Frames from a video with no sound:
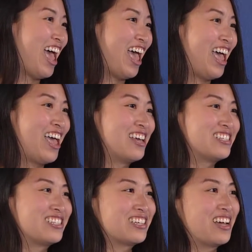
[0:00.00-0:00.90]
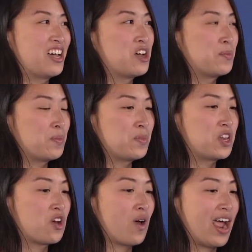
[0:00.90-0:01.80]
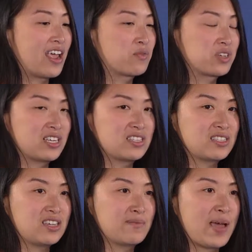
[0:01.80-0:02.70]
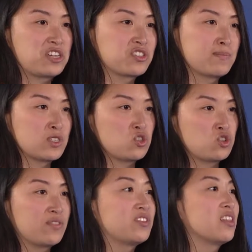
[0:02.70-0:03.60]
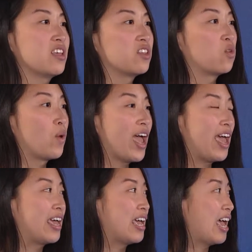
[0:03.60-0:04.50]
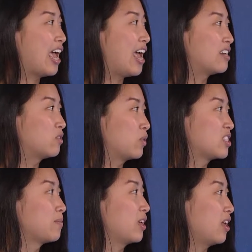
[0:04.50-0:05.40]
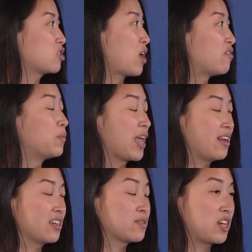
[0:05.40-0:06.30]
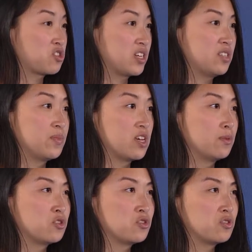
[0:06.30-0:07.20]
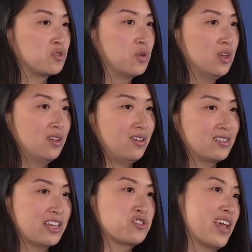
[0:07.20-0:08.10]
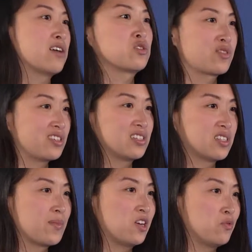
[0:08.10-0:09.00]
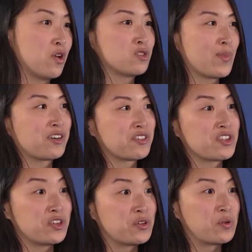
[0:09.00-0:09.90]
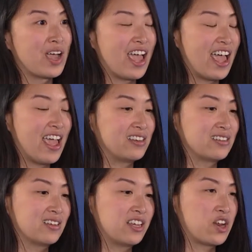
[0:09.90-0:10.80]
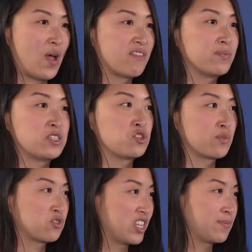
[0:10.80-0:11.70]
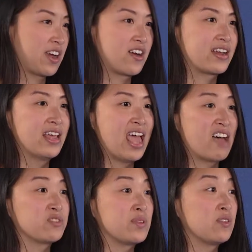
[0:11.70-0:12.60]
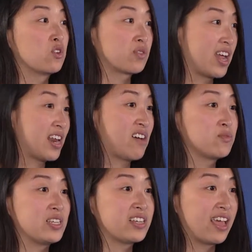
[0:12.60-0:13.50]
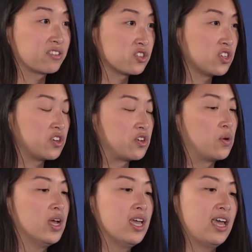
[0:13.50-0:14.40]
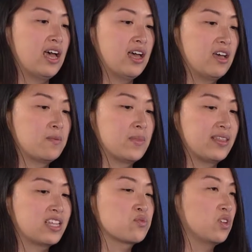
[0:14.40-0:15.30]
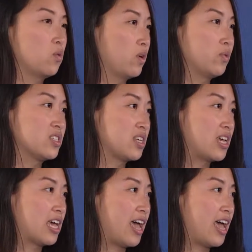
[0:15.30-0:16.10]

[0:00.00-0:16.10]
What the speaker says: And I really see the pendulums shifting the other way. And with something like travel planning, especially, to be able to essentially outsource it to somebody who knows better than you, and have it be super transparent, have it be great, have it be tailored to you, and that's really what we see.